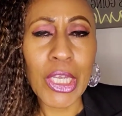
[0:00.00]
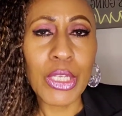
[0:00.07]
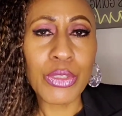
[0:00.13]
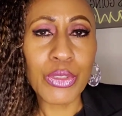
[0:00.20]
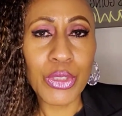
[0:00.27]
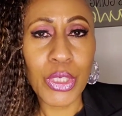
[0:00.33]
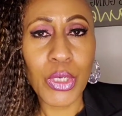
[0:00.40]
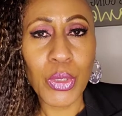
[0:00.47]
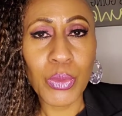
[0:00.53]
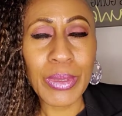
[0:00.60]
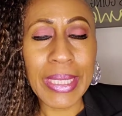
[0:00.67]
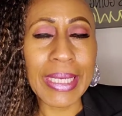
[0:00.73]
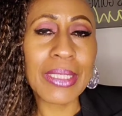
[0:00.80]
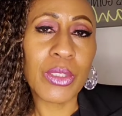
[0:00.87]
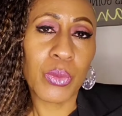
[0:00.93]
So
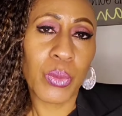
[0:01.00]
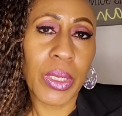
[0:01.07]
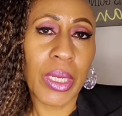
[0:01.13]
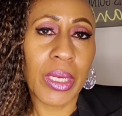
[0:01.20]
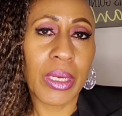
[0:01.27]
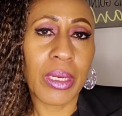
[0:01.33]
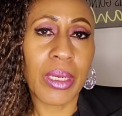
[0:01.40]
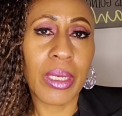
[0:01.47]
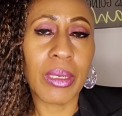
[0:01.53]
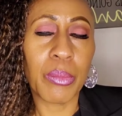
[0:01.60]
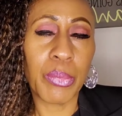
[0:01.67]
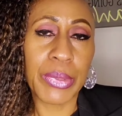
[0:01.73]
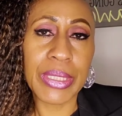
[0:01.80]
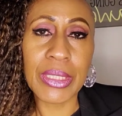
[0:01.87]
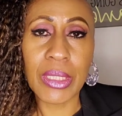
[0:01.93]
that's where
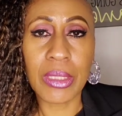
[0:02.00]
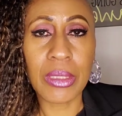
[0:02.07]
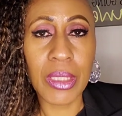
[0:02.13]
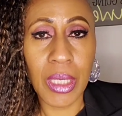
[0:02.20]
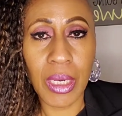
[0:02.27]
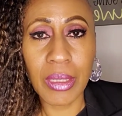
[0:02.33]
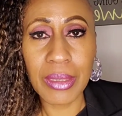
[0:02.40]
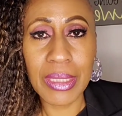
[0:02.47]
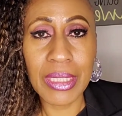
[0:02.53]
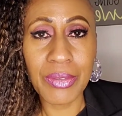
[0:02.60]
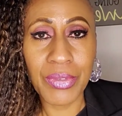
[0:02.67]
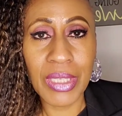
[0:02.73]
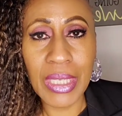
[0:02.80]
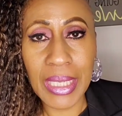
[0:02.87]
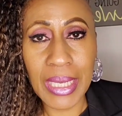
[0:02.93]
Bridgett
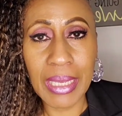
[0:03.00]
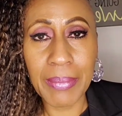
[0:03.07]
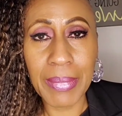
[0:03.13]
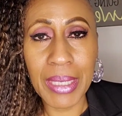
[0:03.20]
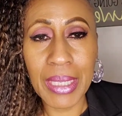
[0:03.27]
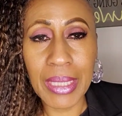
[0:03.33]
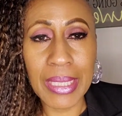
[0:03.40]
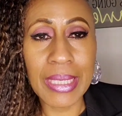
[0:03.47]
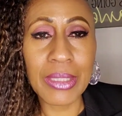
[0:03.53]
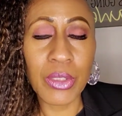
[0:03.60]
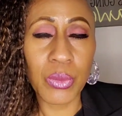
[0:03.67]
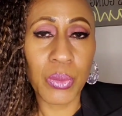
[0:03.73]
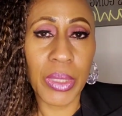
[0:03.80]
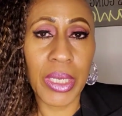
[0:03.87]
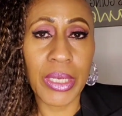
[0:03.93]
TV came in. That's
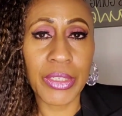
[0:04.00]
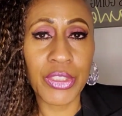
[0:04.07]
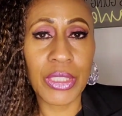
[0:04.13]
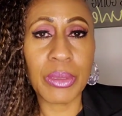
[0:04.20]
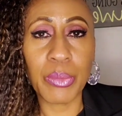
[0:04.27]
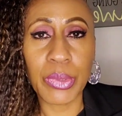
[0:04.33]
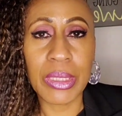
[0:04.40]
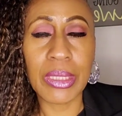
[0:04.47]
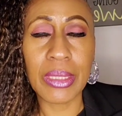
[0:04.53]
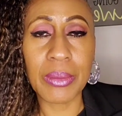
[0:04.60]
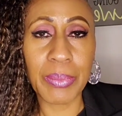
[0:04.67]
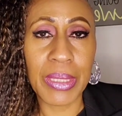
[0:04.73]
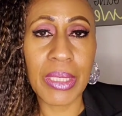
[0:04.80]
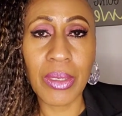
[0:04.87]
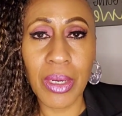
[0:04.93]
where She Bridges
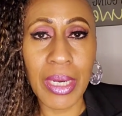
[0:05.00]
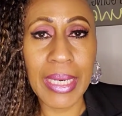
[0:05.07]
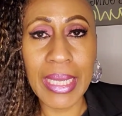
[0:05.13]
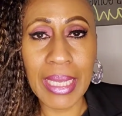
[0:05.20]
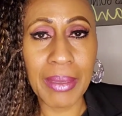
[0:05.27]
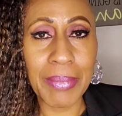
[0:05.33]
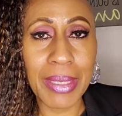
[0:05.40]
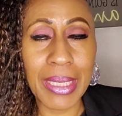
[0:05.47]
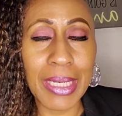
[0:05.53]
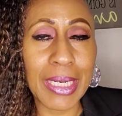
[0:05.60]
PR came in.